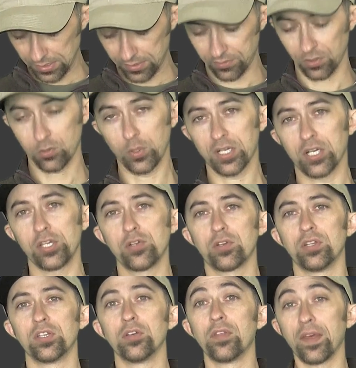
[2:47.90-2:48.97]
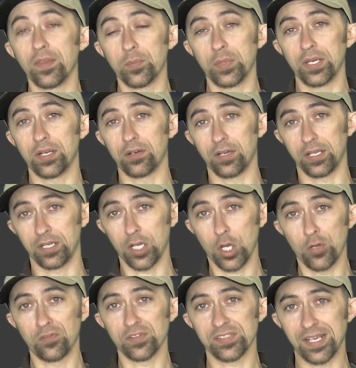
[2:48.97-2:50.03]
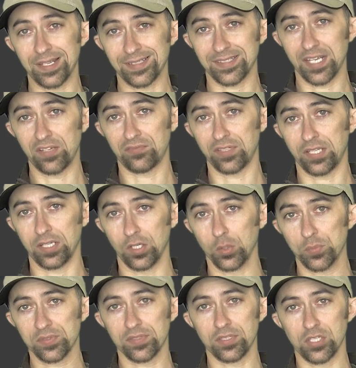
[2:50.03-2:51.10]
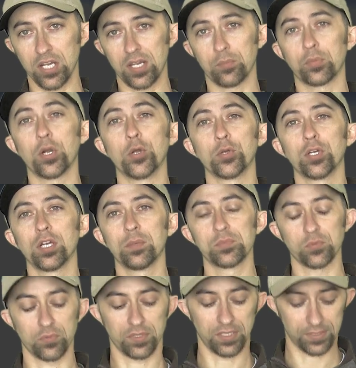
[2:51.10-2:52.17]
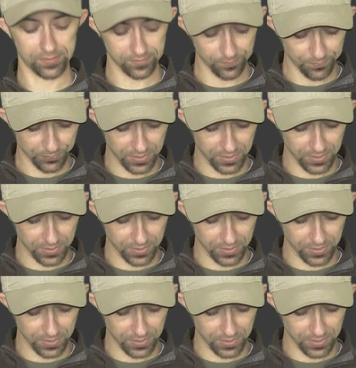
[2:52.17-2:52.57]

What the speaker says: the quicker you can do that, the better, and an oversized safety helps. The JM Pro comes with this.